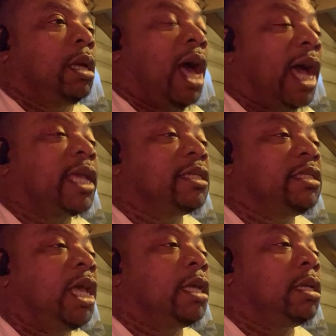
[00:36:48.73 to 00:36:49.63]
I could
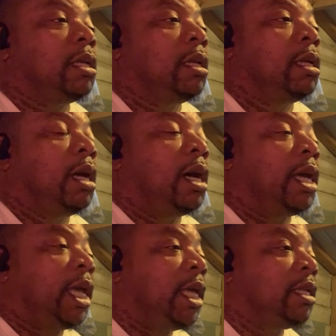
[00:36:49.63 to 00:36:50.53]
take
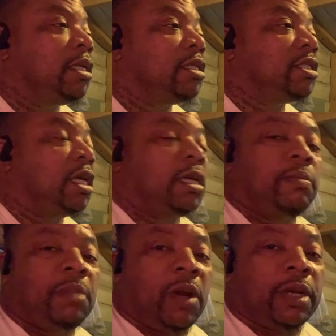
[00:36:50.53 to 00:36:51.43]
English and
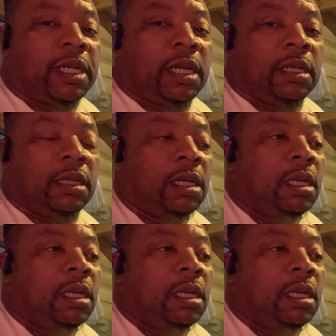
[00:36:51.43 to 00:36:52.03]
American